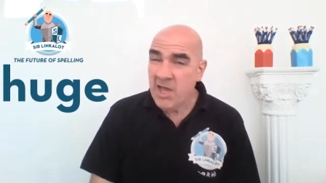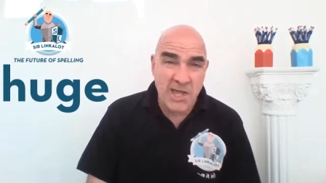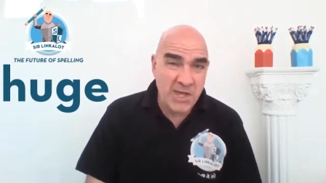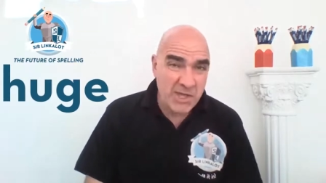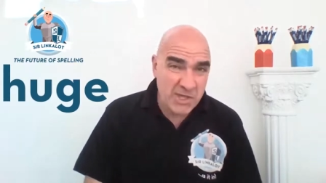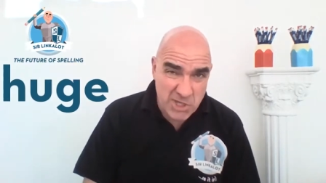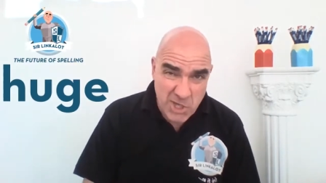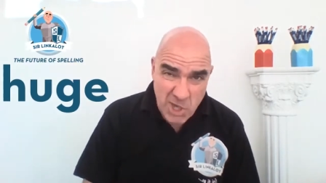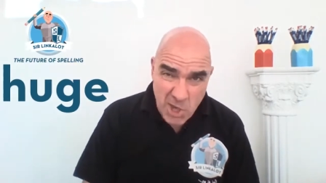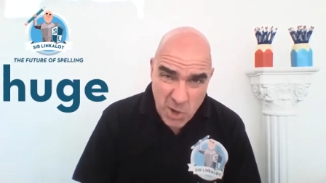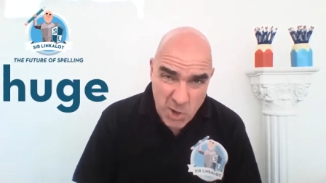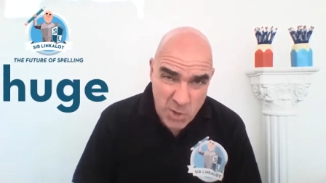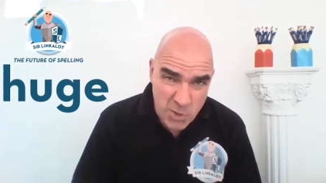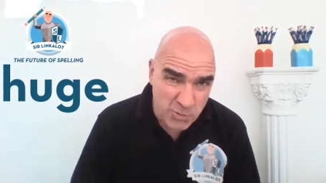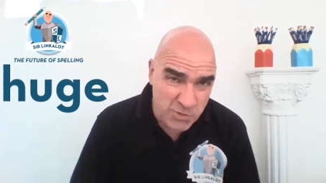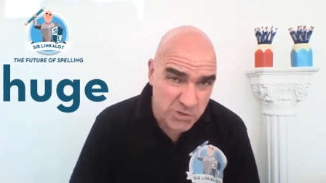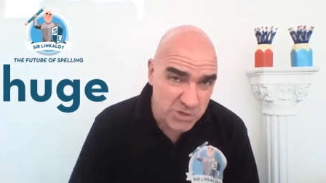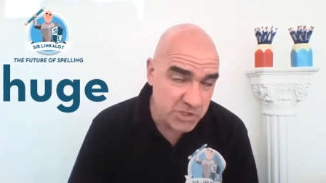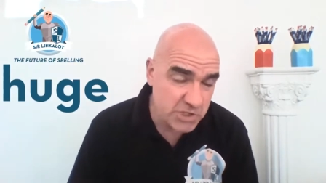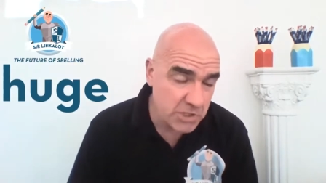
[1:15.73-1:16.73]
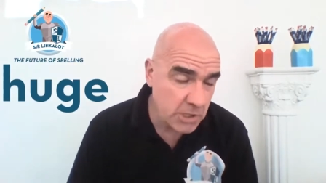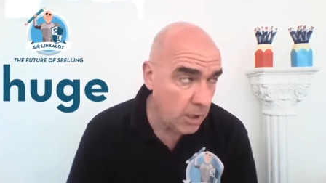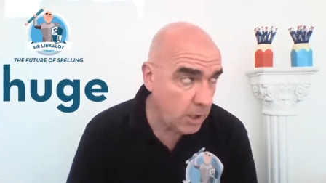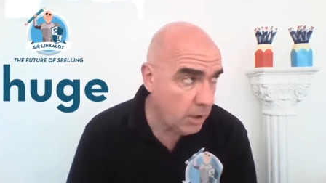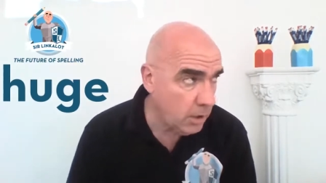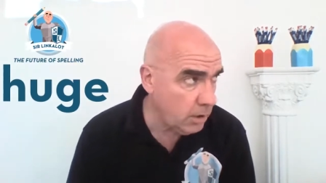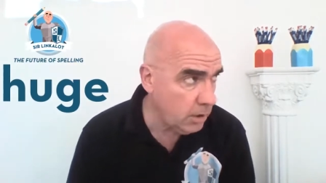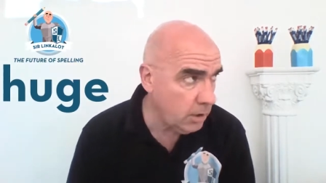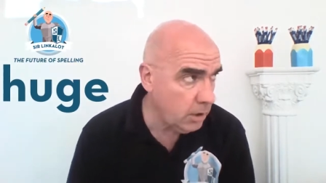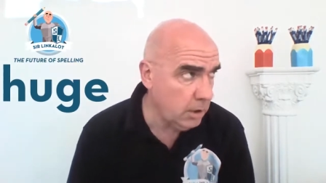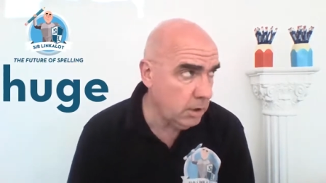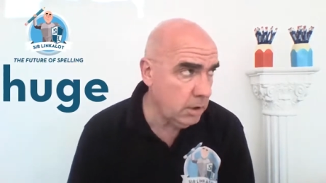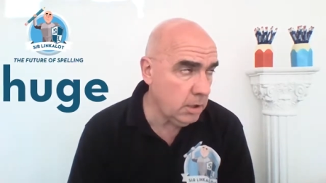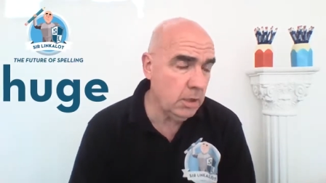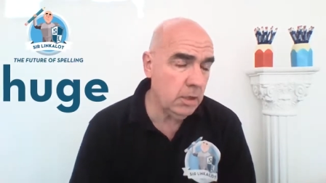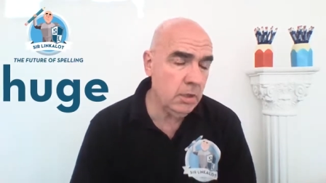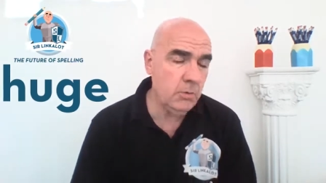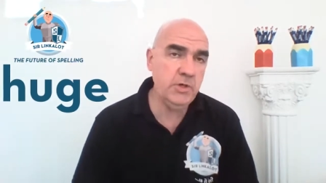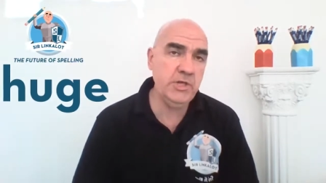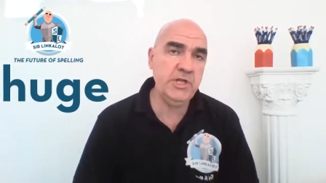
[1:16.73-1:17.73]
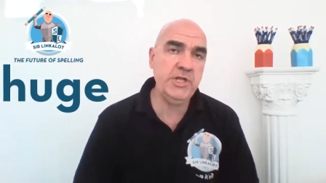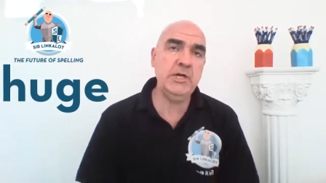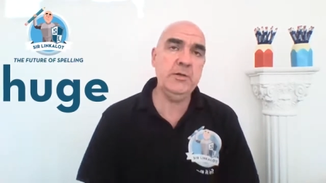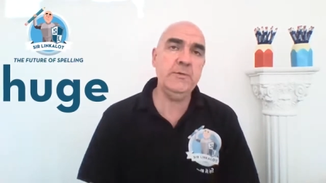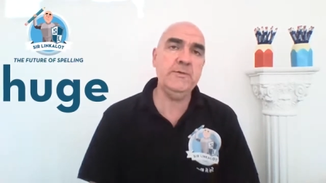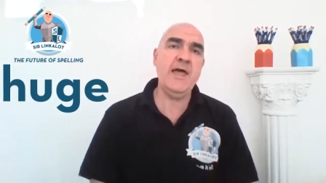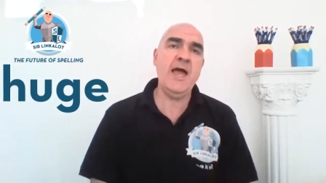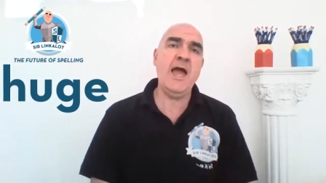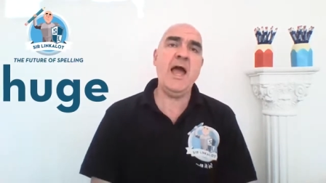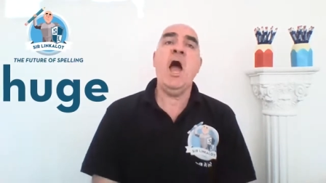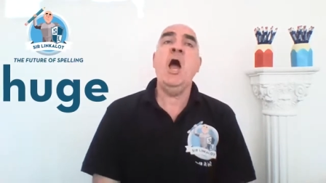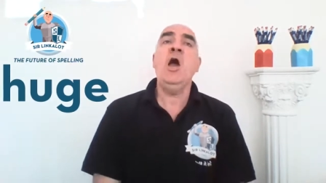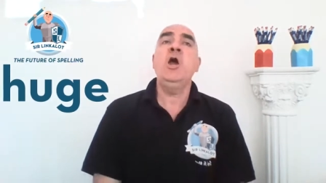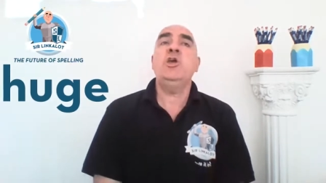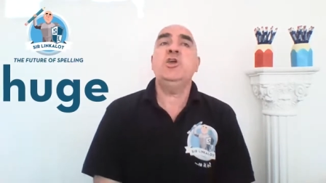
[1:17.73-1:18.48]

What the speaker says: Huge. Oh, what do you do with that?